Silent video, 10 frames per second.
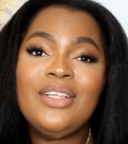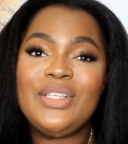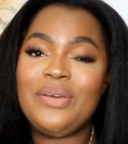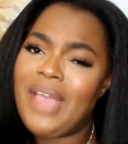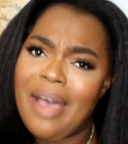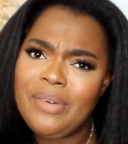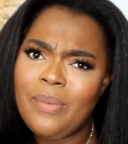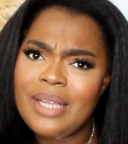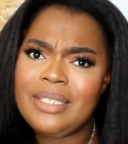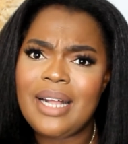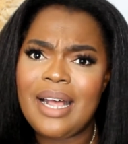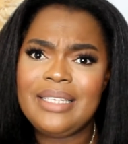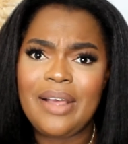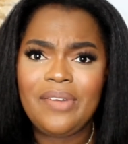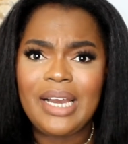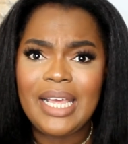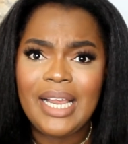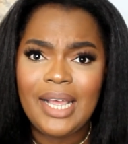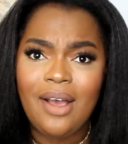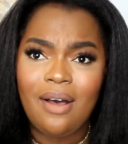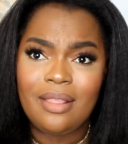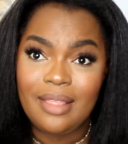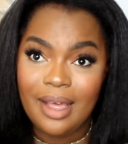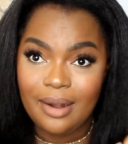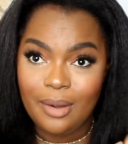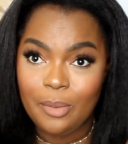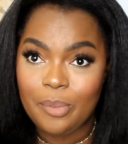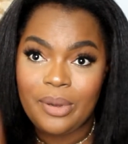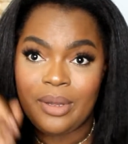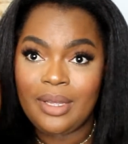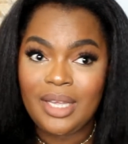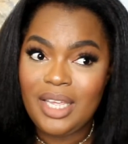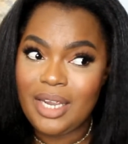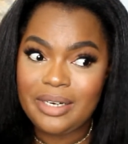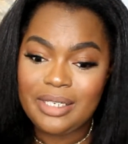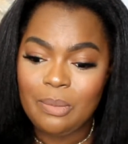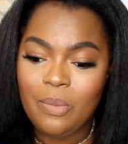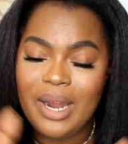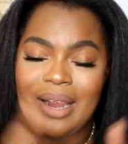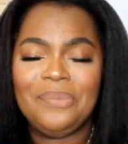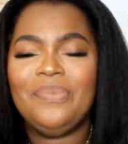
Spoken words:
So if you haven't watched that, definitely click on that up here somewhere.